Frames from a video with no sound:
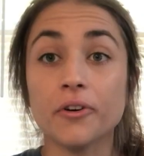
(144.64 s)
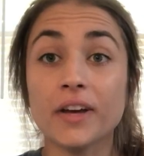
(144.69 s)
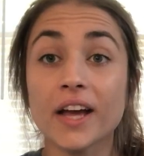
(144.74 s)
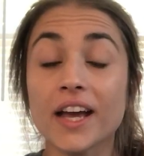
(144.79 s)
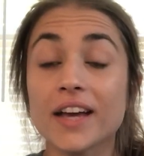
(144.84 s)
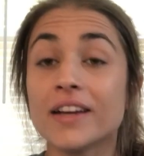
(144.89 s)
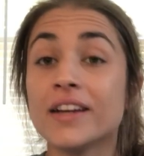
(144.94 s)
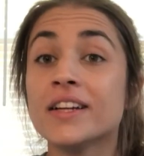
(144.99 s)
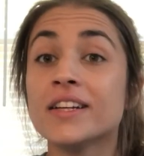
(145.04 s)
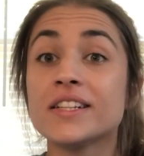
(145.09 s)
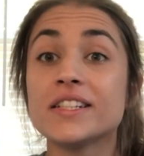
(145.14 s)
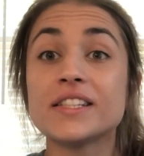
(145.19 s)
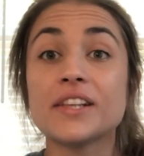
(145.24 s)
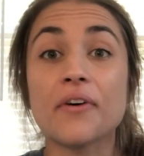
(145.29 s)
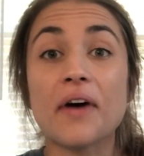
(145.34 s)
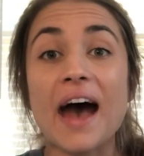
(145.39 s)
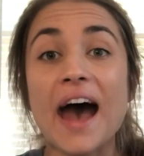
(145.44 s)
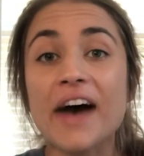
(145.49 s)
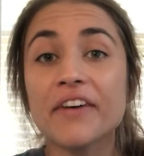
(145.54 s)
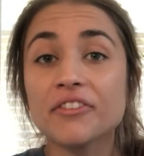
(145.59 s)
Okay,
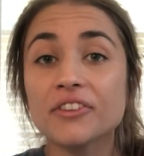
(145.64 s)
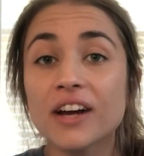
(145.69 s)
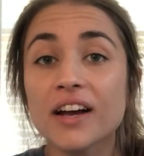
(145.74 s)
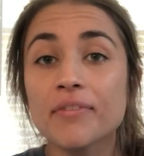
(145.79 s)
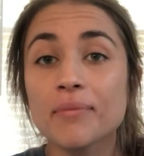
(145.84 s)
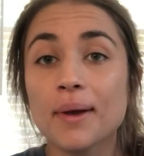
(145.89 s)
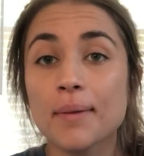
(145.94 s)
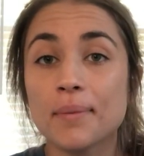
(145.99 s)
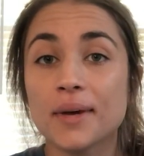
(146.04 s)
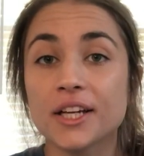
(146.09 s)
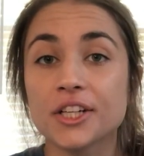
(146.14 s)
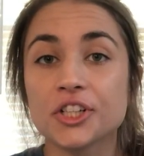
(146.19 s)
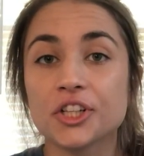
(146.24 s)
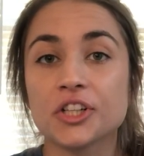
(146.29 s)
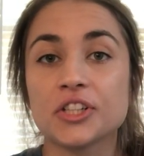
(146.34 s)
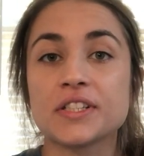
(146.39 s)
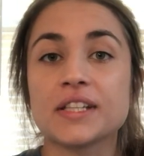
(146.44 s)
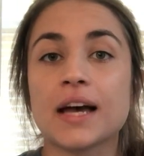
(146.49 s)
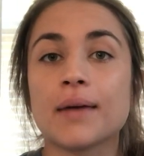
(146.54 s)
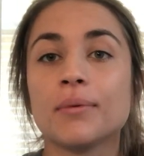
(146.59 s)
so after I have my
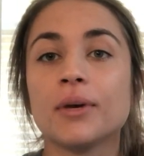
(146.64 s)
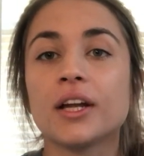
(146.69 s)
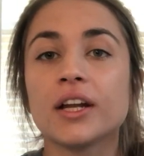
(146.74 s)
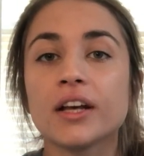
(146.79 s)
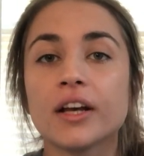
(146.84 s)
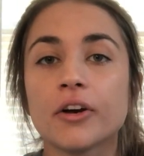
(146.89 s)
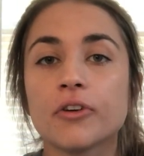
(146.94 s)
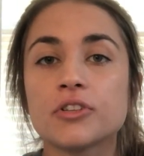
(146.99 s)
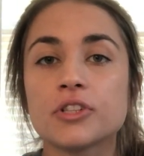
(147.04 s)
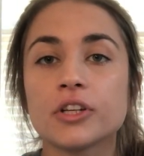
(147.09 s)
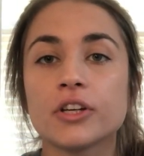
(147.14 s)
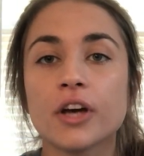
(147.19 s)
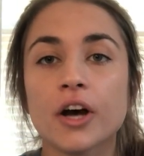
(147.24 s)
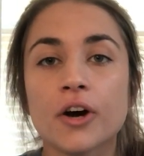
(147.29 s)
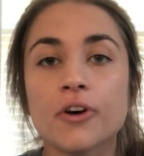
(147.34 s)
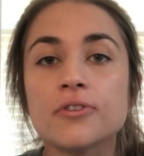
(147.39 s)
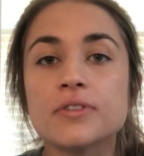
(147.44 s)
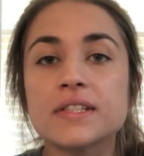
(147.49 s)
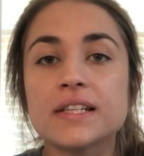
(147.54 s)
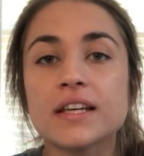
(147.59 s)
pictures, I'm going to go to
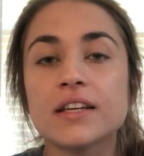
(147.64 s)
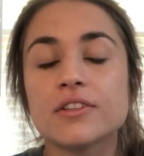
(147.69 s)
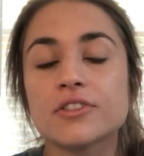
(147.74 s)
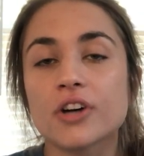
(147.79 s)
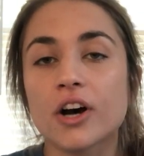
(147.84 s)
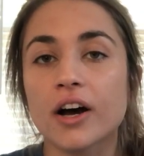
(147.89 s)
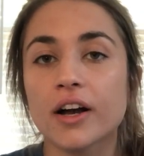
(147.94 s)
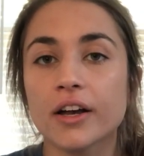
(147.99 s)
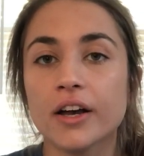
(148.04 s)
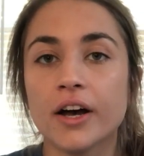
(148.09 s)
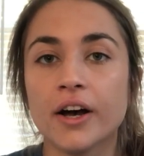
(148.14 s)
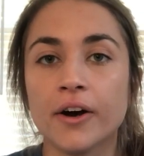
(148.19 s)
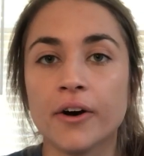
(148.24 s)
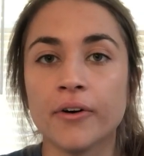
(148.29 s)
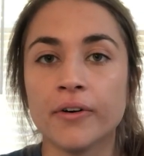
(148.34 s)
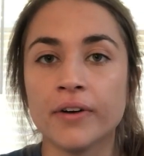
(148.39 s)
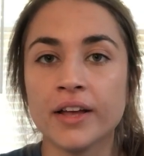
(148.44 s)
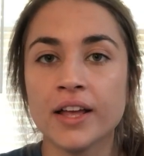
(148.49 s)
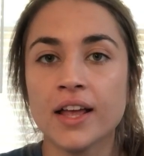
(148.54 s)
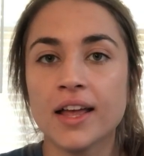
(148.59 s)

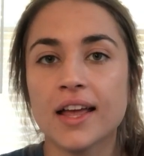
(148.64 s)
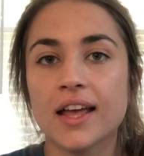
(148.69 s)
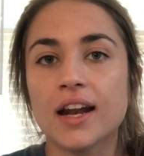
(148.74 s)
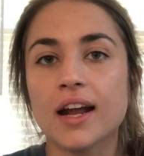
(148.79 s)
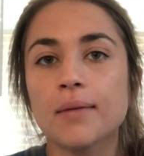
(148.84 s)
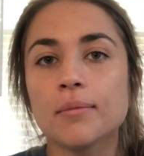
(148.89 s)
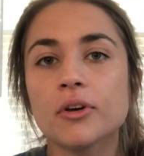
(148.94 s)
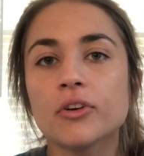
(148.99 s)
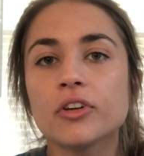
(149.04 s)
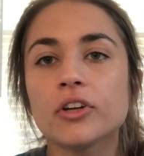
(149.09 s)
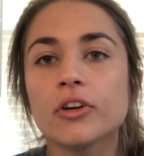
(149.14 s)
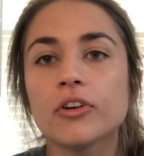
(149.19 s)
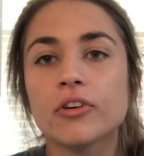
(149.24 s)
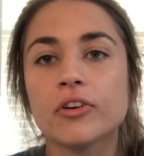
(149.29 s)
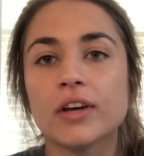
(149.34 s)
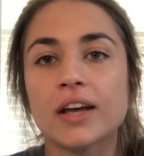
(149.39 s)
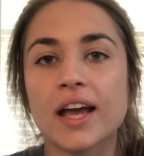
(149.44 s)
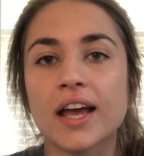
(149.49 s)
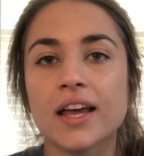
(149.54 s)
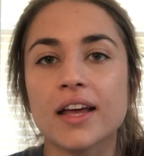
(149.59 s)
cozy.co and I'm going to
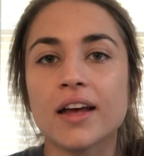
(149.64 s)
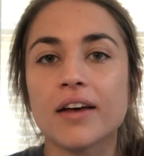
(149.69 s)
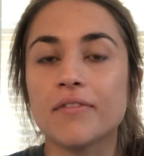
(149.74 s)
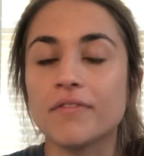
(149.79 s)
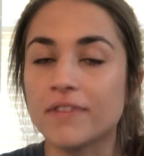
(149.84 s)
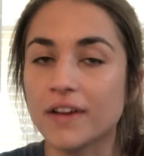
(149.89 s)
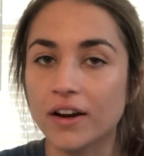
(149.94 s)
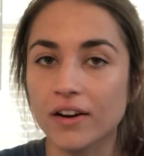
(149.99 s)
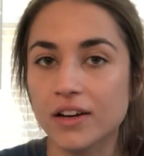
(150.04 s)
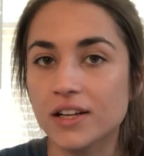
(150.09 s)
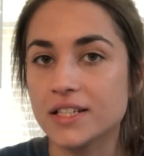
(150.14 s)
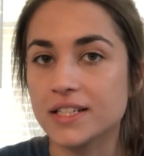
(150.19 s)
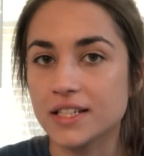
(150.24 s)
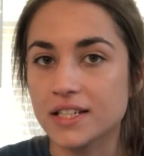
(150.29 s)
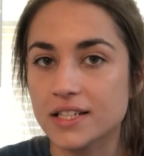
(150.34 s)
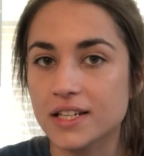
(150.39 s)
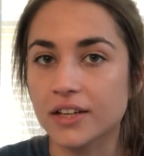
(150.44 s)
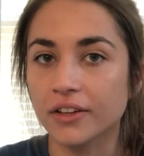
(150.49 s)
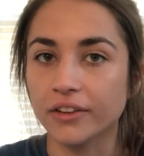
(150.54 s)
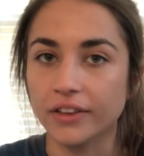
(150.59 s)
create a very
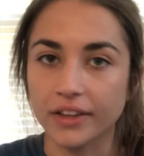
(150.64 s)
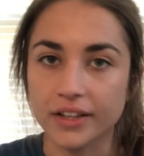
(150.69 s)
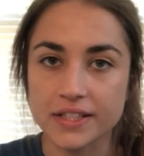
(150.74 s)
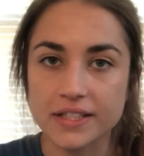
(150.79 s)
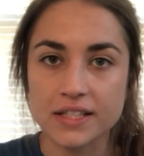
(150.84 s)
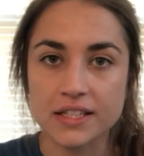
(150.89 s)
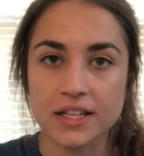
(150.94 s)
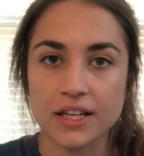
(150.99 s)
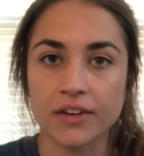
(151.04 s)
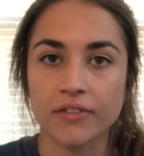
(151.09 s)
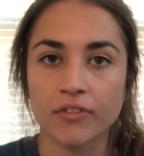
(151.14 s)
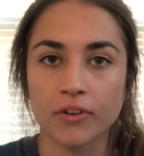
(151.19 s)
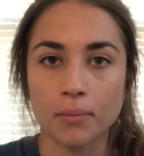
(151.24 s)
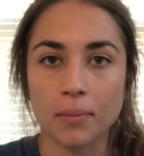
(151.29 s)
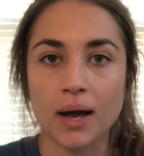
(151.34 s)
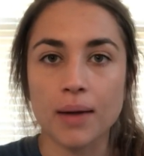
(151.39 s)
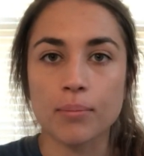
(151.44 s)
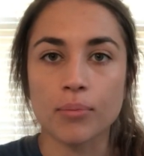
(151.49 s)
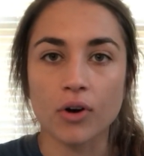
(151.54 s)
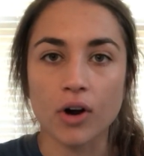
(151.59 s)
detailed listing for
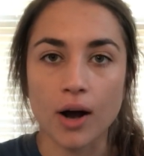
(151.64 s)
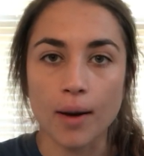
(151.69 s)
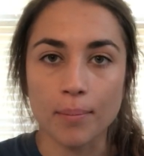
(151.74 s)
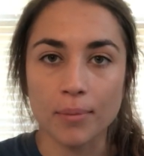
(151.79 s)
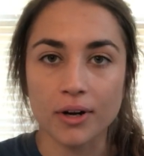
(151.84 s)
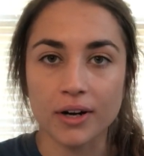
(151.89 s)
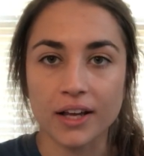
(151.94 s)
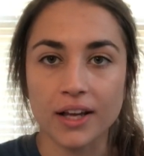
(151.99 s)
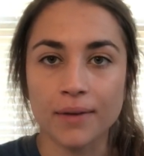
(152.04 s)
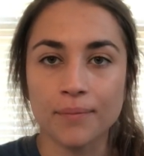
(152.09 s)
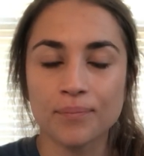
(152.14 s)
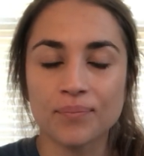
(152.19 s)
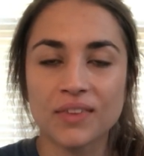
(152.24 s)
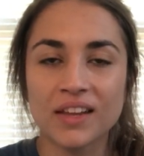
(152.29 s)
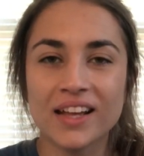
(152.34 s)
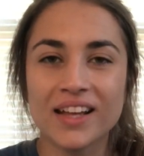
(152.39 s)
my property.